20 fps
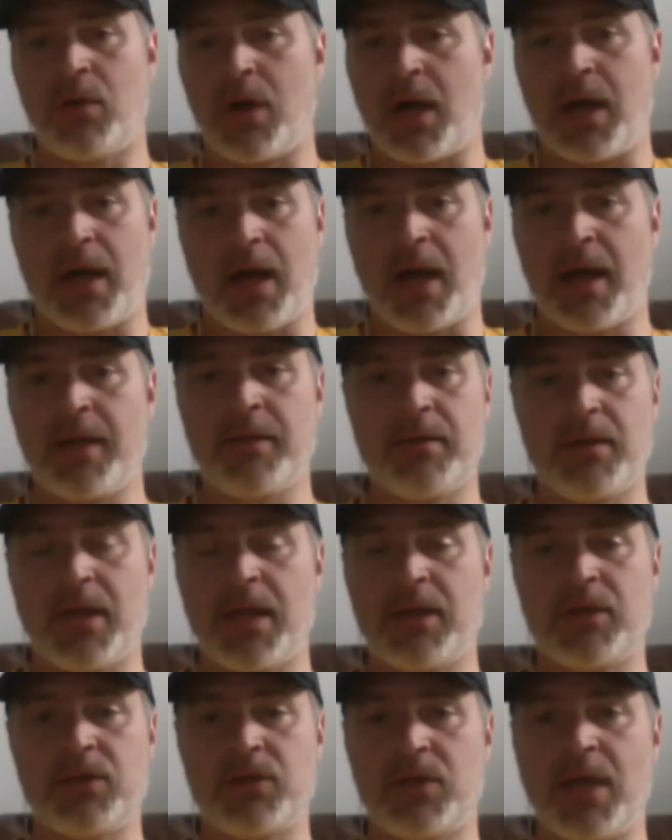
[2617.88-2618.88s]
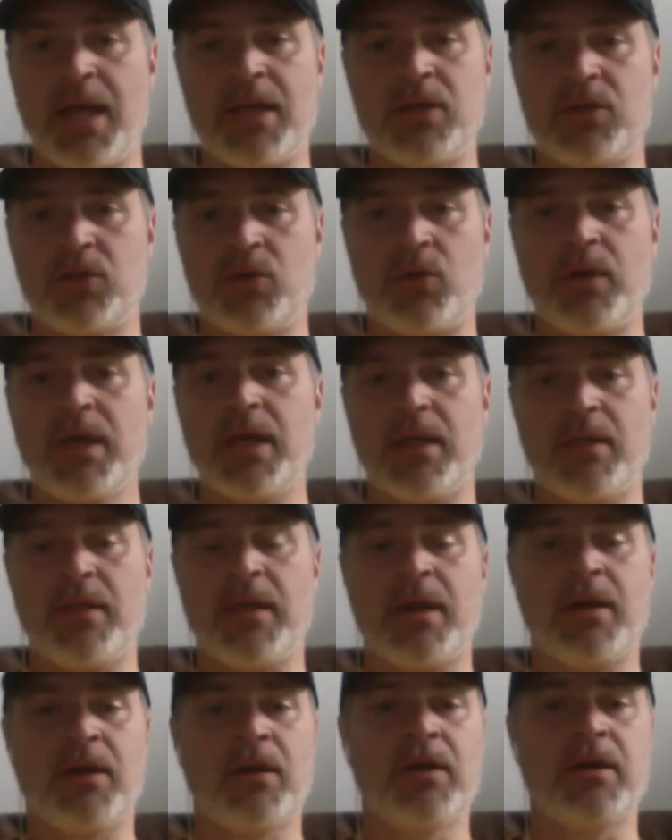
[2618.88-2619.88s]
I, I enjoy it
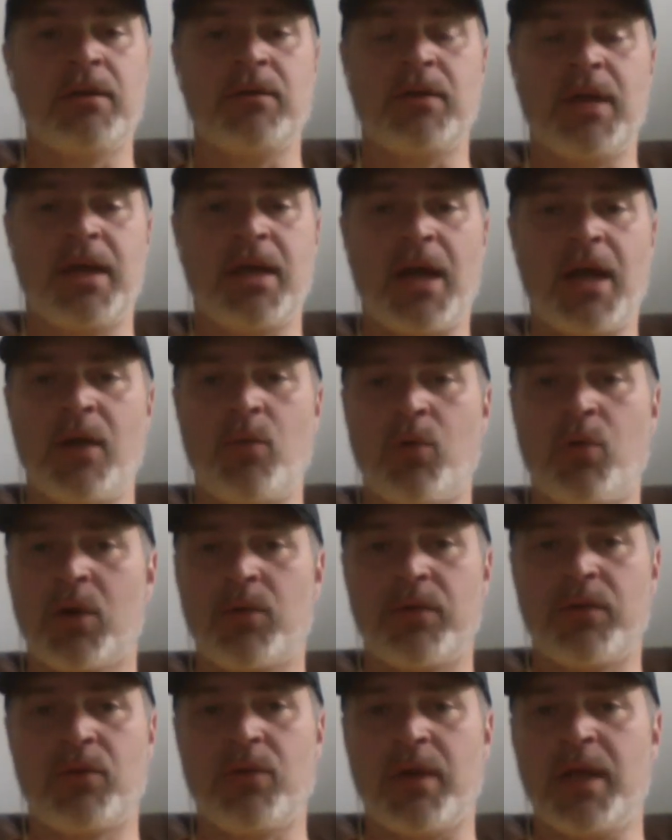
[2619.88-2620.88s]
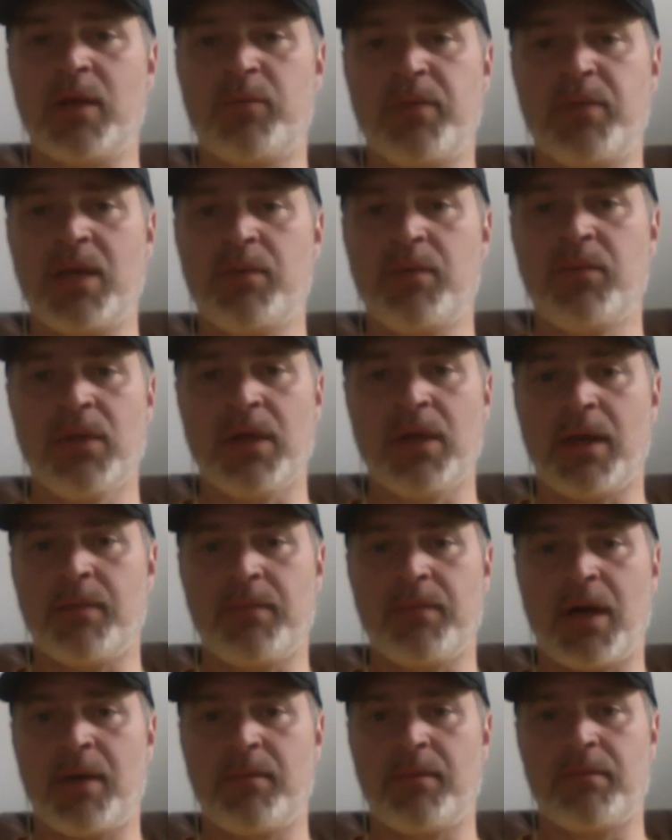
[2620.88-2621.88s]
there, and, and I work with great people, I'm
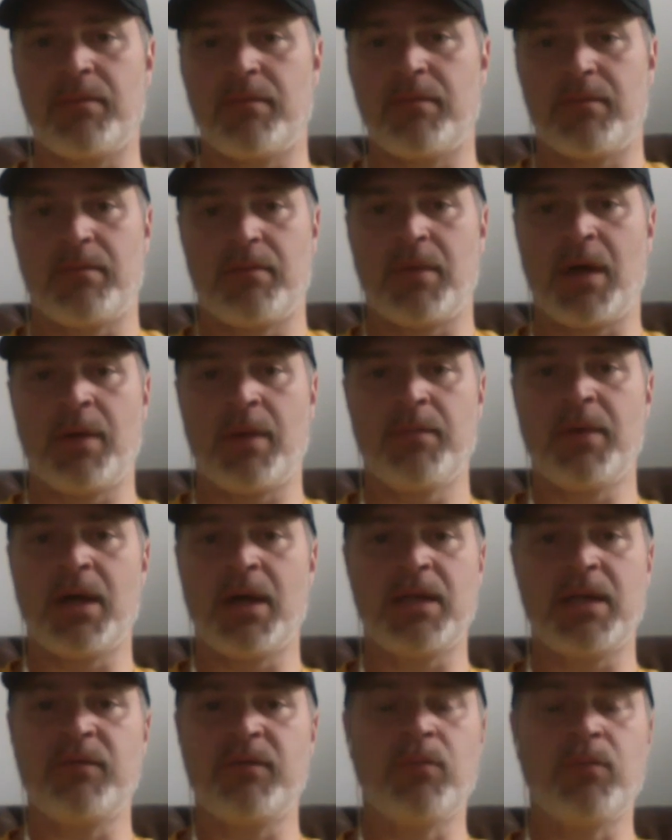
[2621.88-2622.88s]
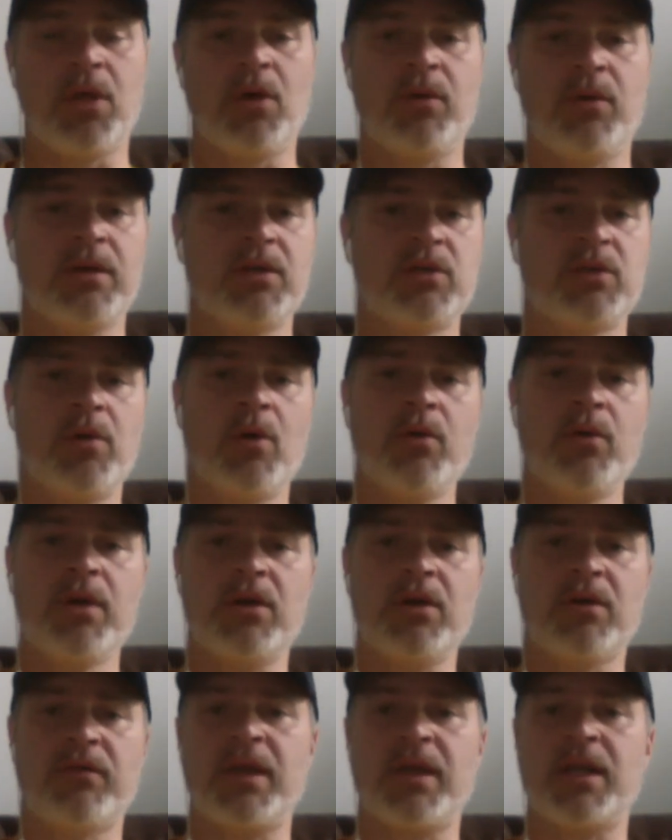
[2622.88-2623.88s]
I'm I'm not even blowing smoke in
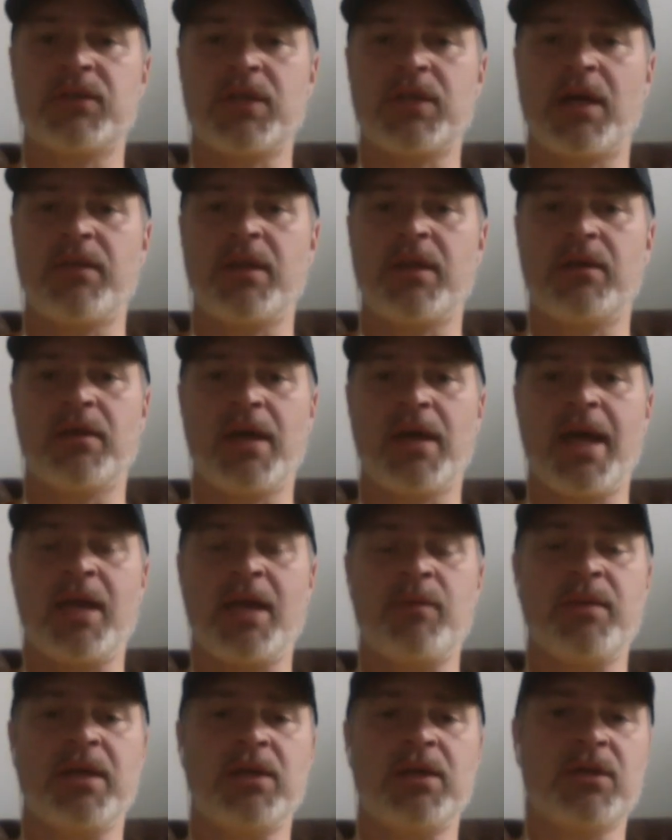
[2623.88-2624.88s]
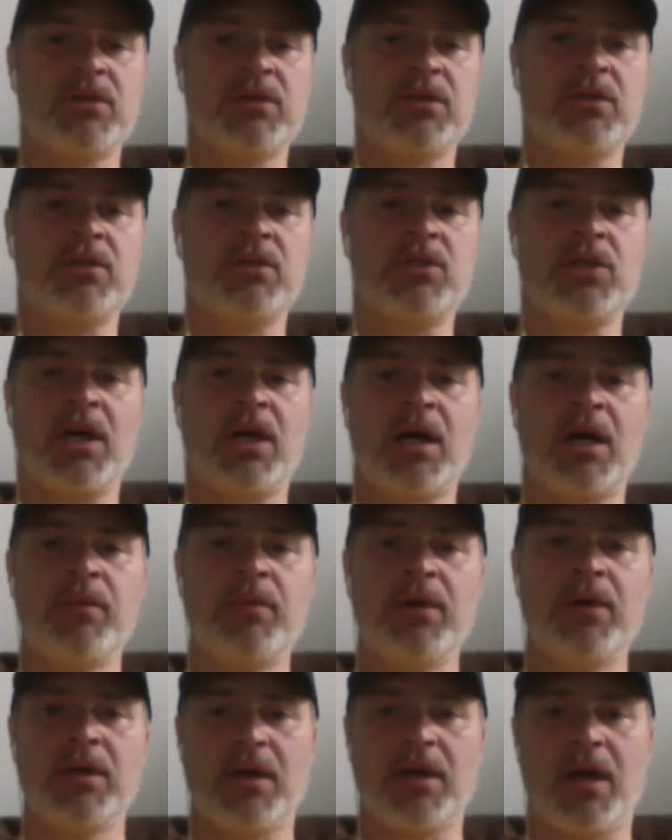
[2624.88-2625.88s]
your face. I think admin does a good job.
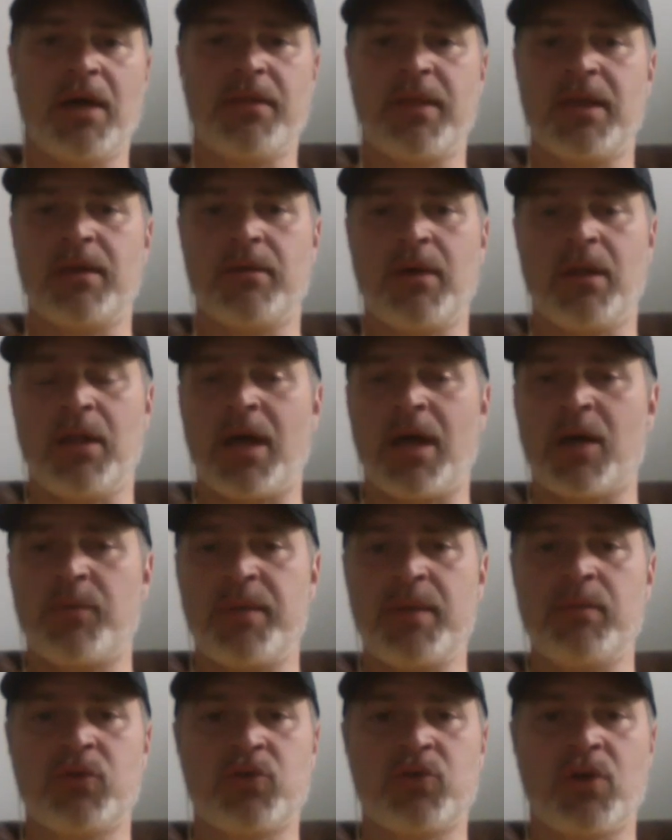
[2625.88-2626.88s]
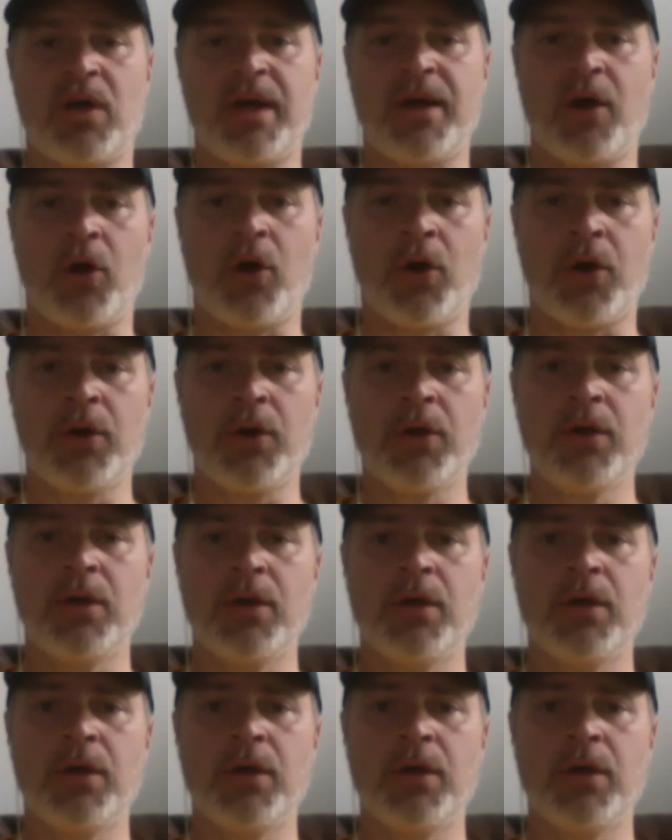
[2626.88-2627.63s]
I think a lot of people try hard,